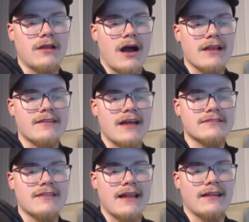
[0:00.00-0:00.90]

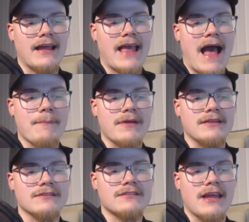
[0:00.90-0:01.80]
contest that like
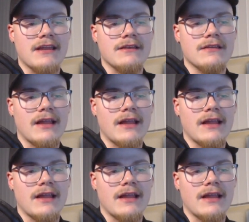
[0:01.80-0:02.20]
happens in